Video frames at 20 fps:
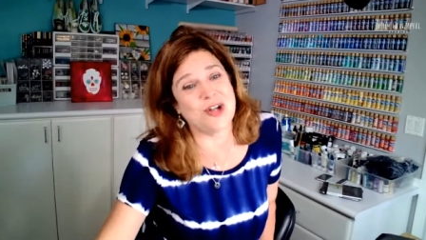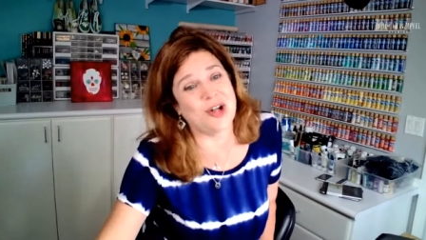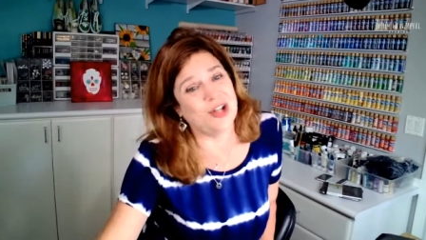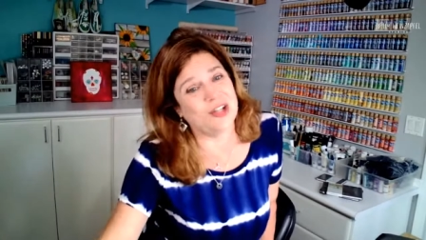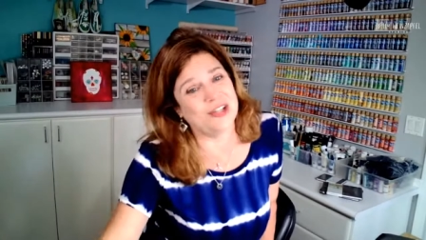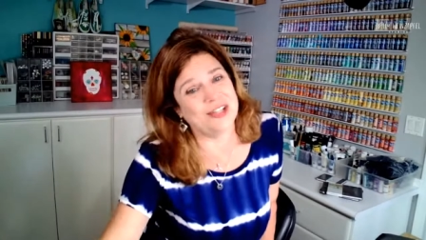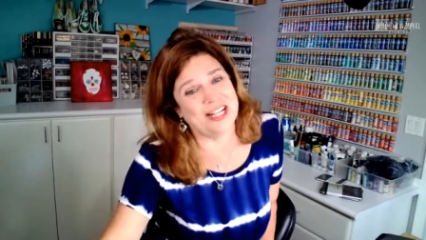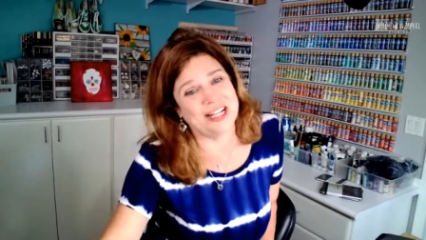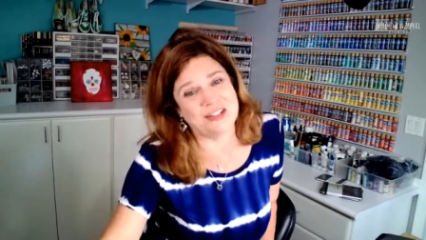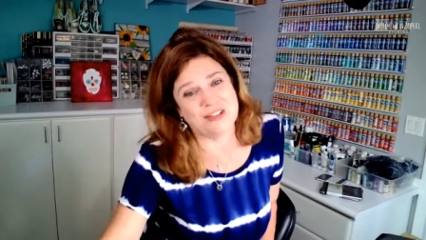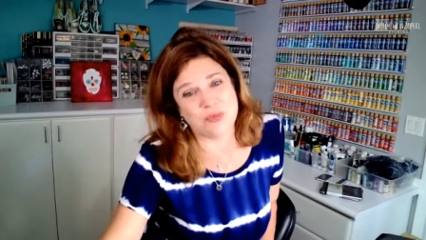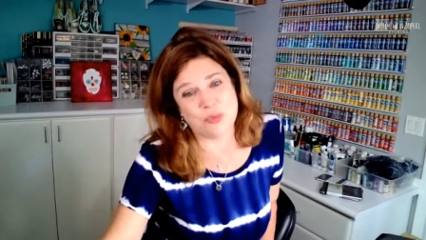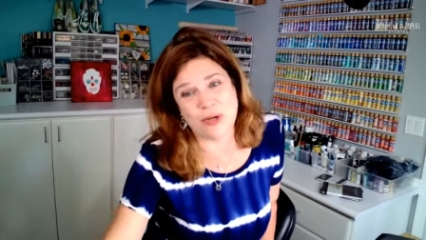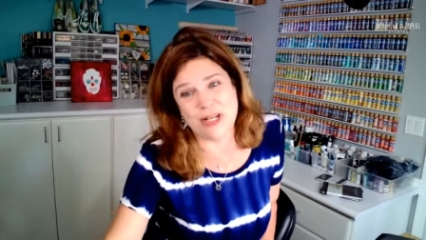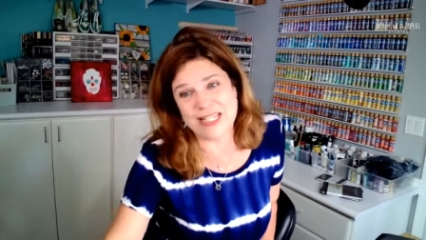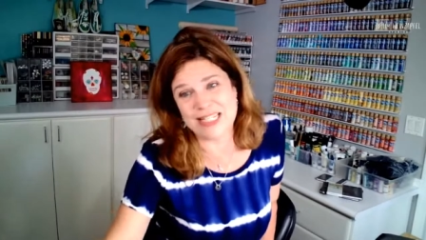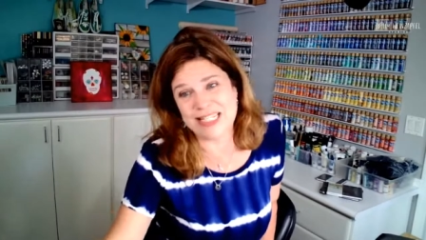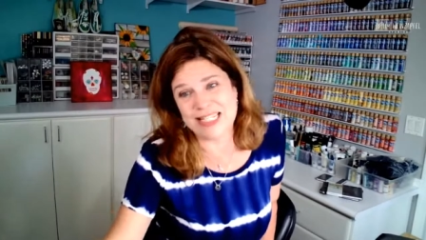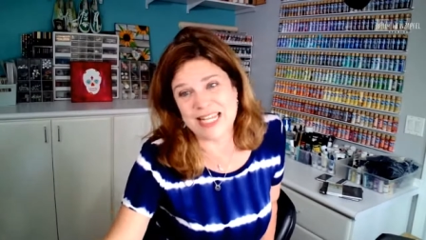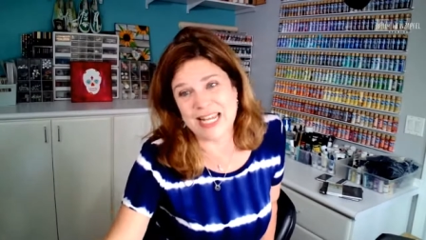all next
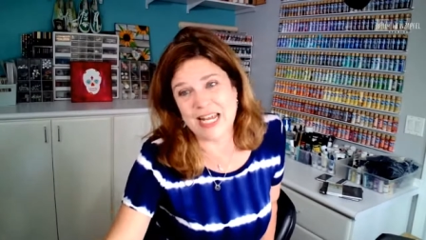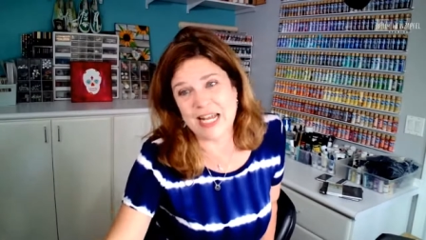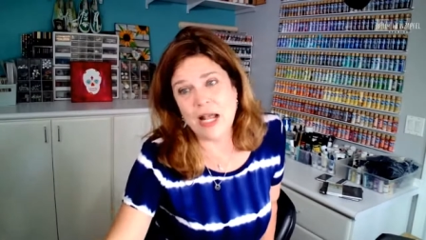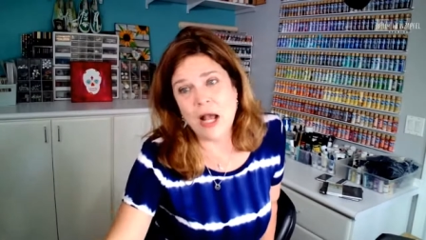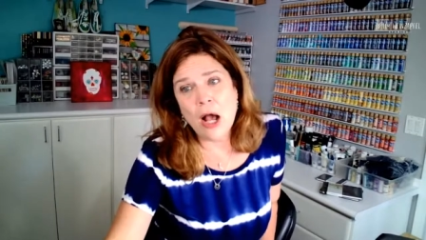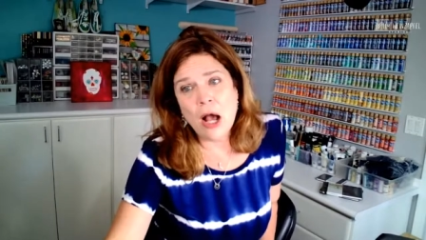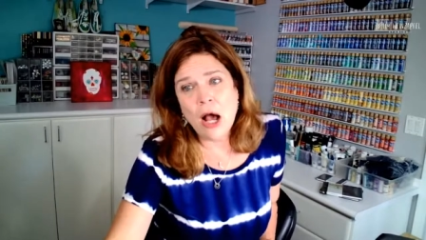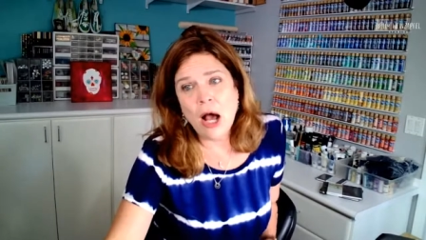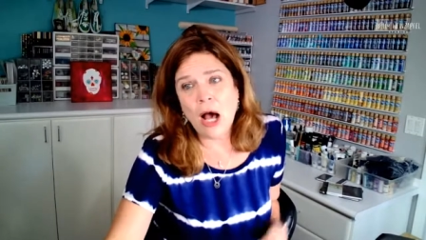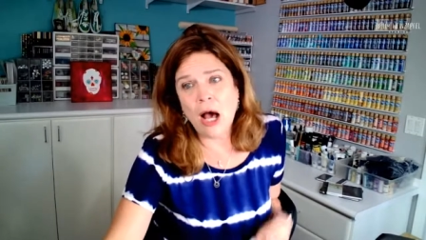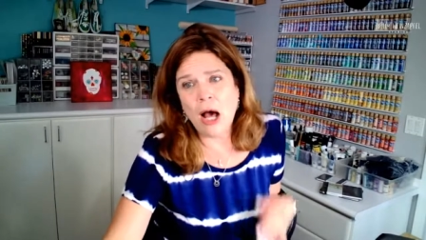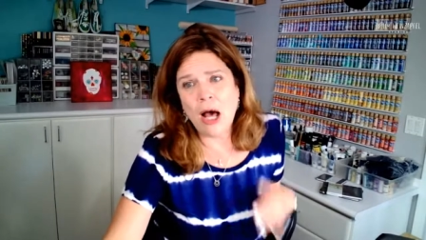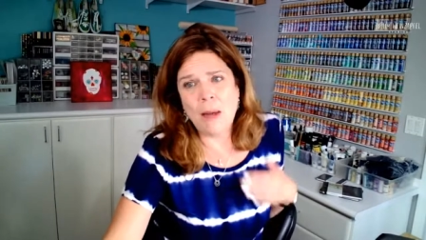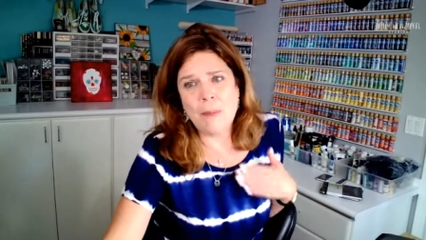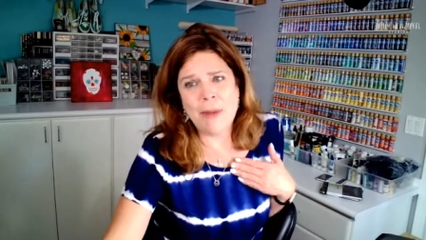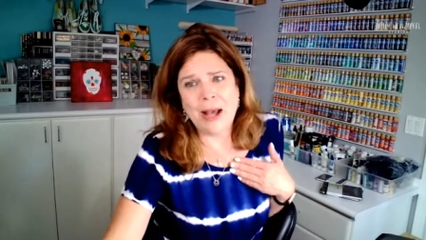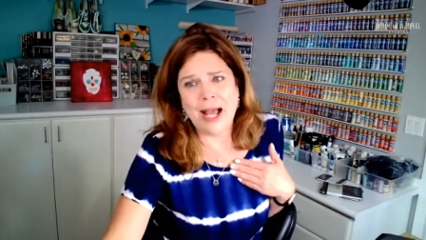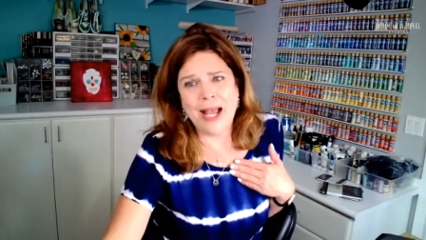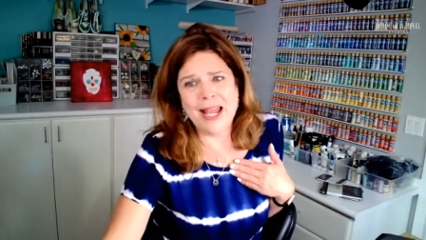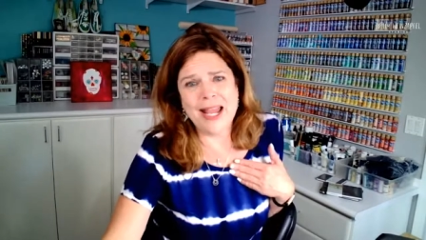Wednesday.
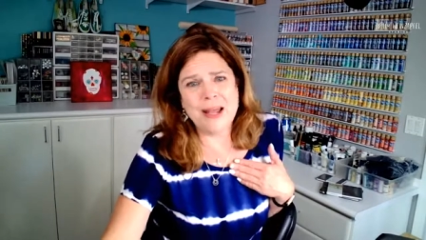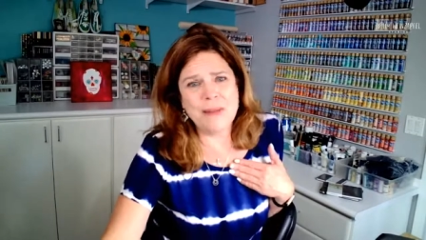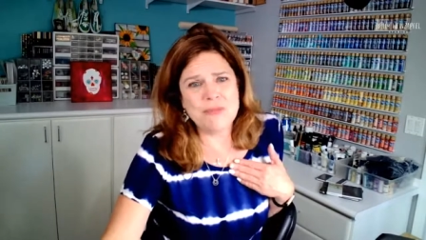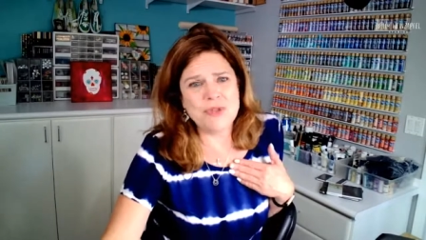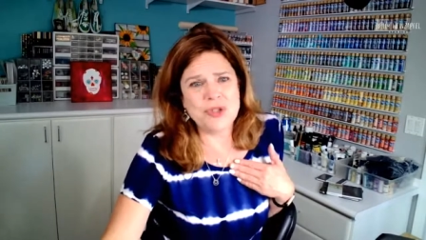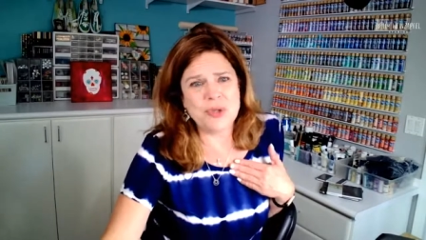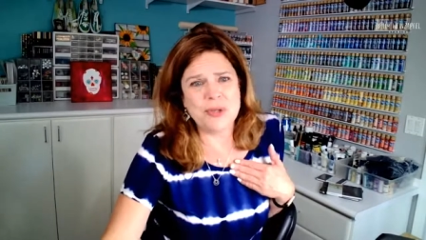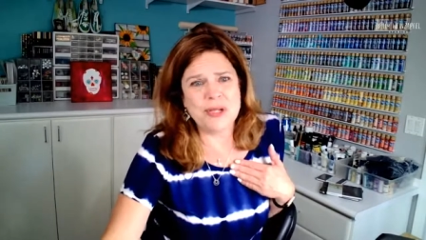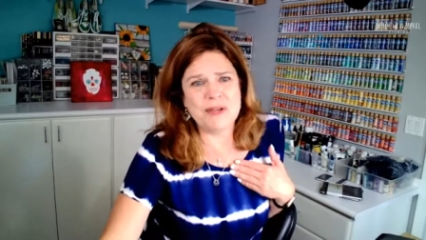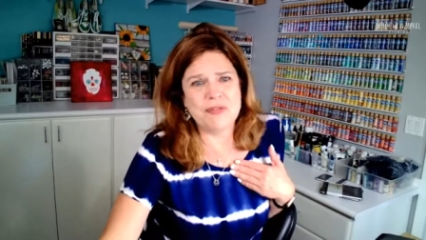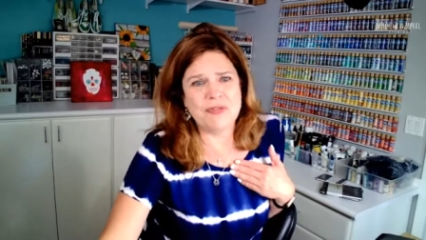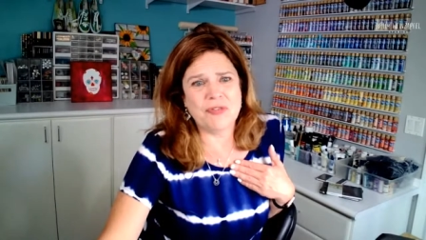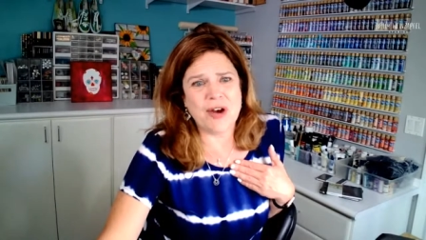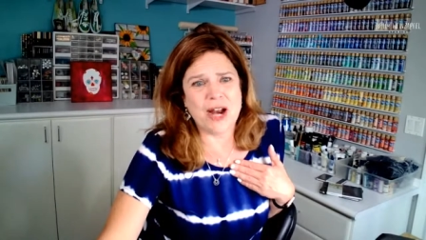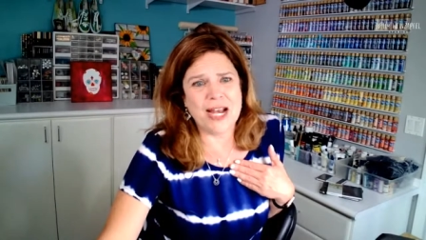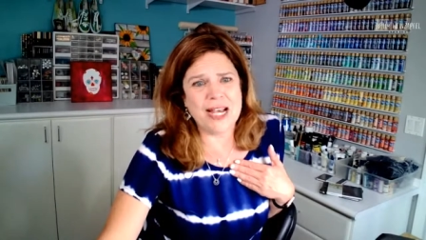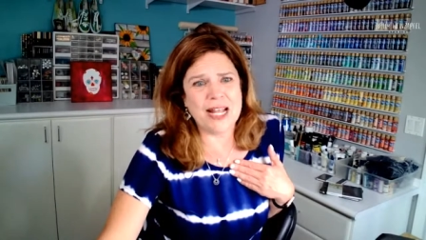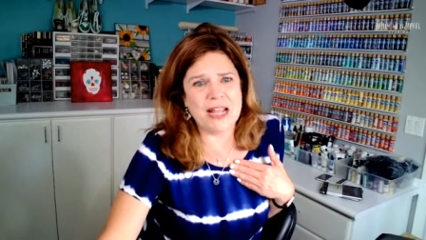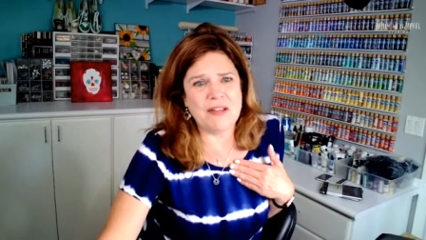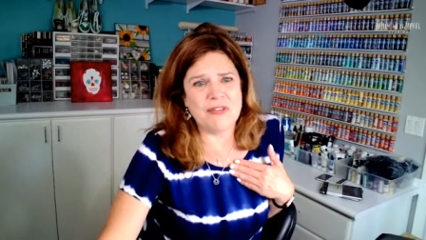I am doing
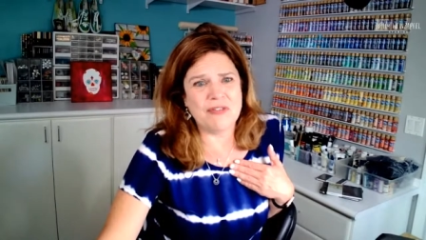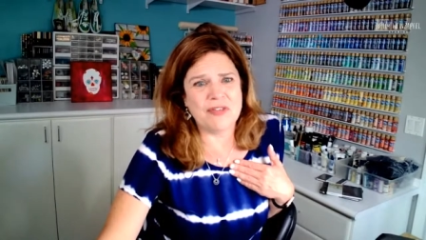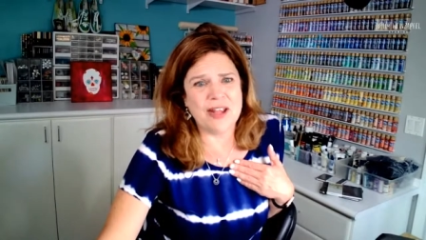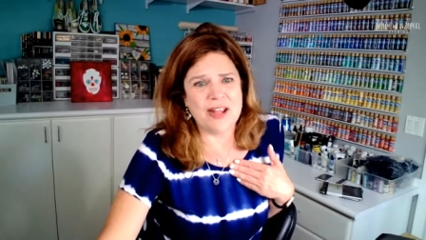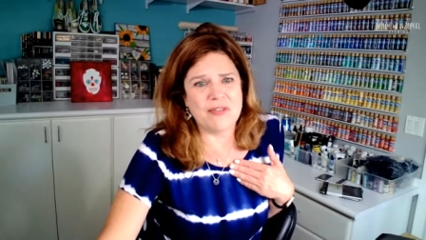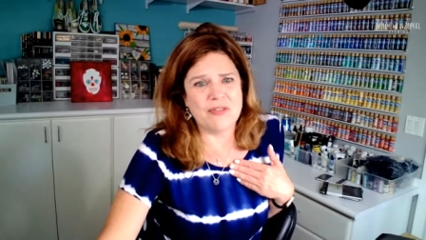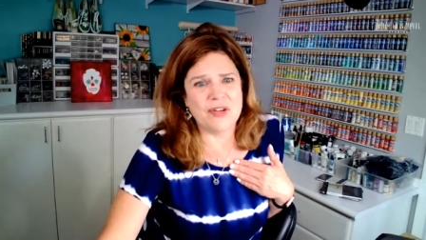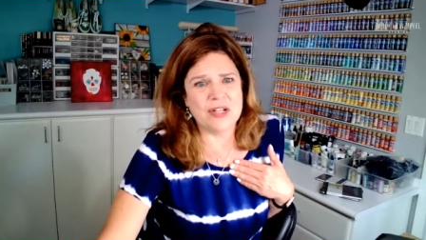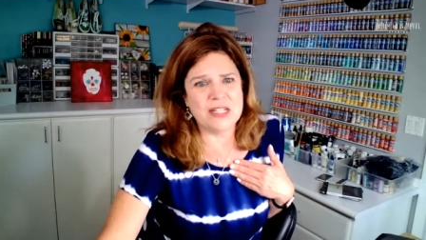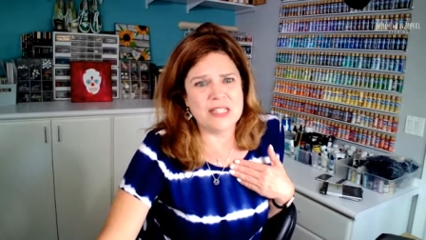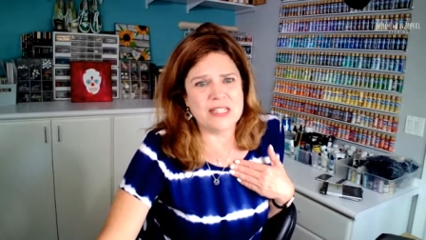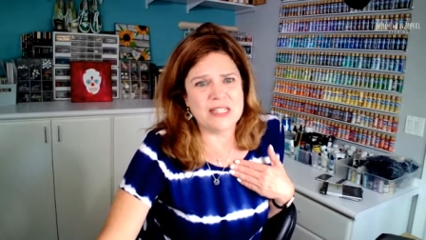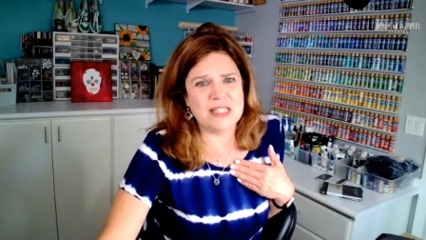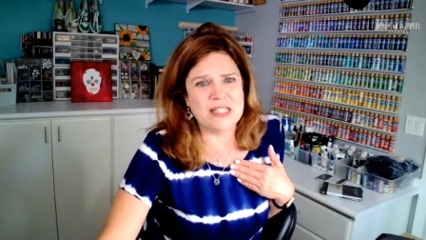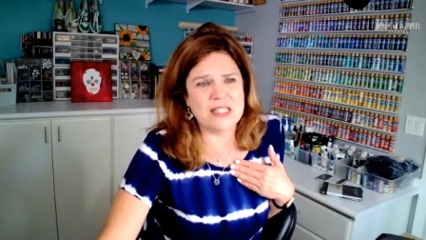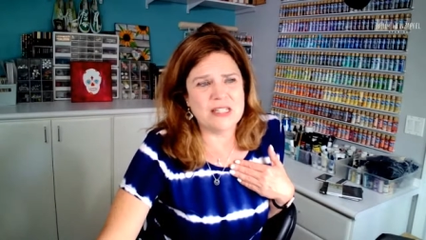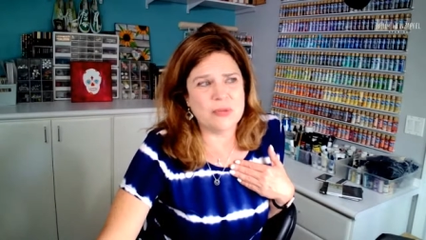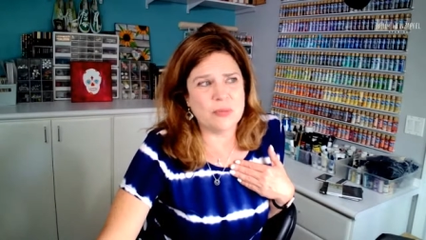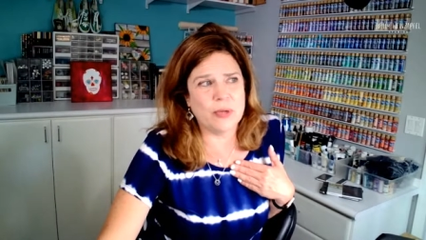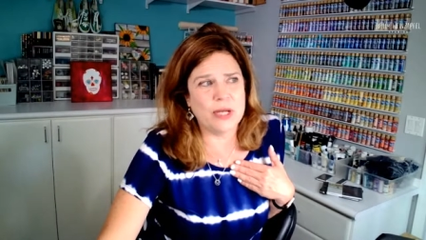Friday favorites
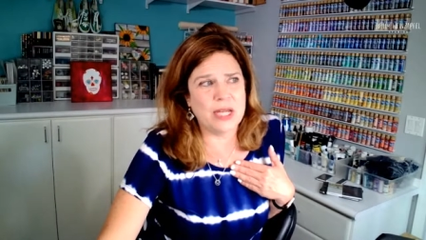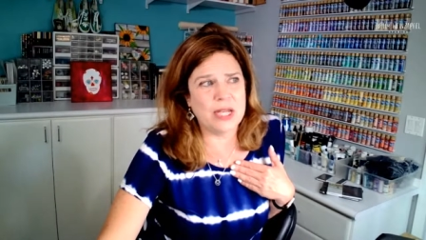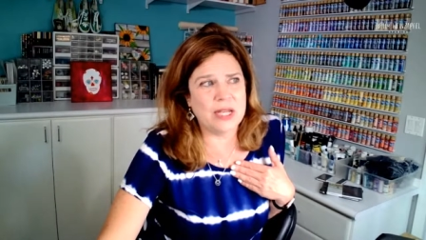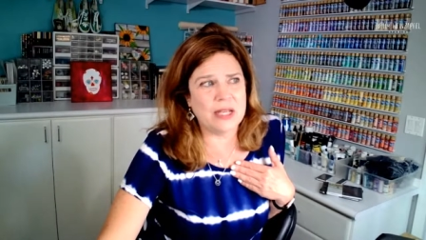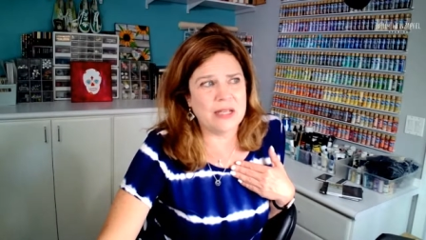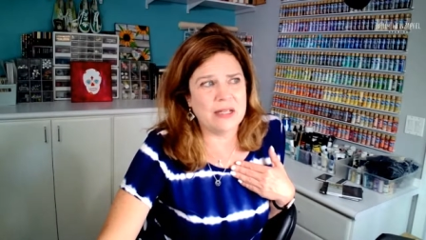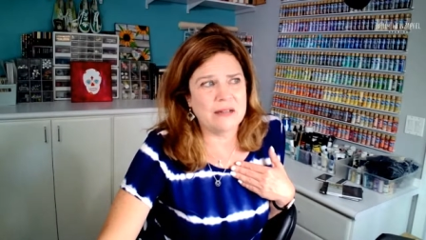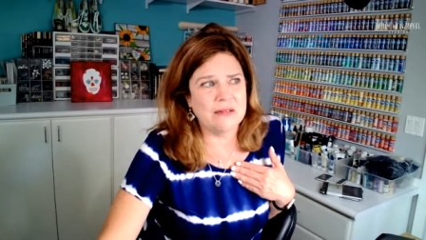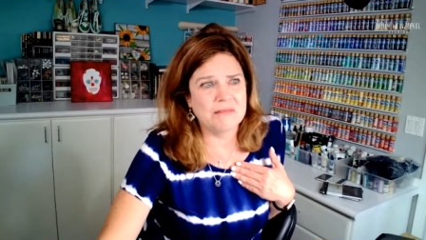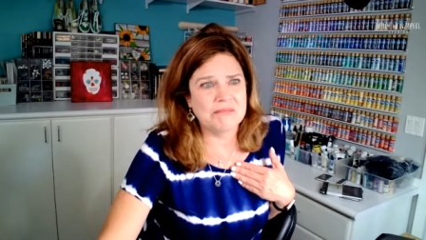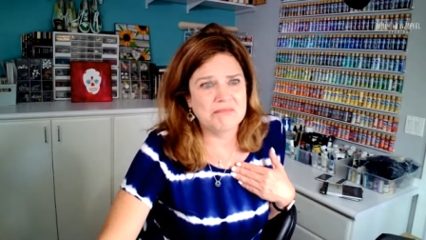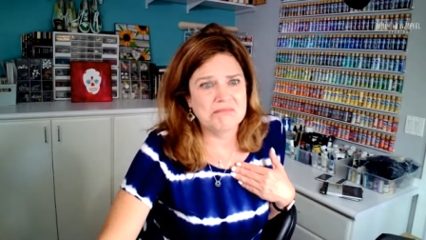this week.